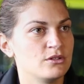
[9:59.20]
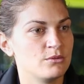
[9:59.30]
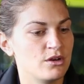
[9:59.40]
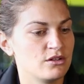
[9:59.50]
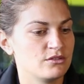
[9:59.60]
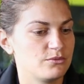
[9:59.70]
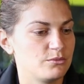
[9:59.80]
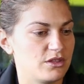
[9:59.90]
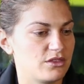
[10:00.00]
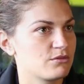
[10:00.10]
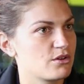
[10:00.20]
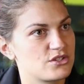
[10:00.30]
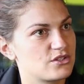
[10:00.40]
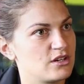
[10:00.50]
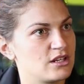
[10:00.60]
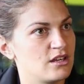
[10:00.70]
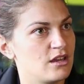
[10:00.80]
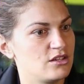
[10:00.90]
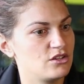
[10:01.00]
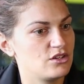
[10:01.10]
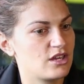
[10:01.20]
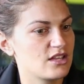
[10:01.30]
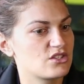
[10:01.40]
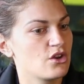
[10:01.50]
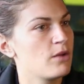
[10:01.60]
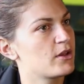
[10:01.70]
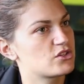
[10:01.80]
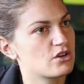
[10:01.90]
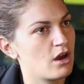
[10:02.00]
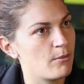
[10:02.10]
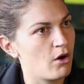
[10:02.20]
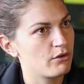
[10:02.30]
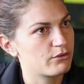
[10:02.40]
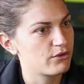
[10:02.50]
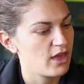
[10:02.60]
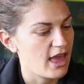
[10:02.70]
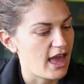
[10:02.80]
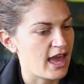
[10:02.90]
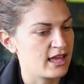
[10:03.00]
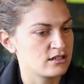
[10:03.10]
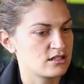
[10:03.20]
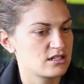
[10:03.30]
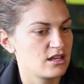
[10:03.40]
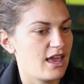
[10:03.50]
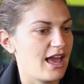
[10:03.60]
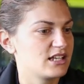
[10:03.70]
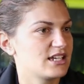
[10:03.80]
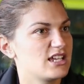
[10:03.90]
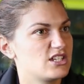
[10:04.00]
in the world with the rostering. You get so much time off, and our day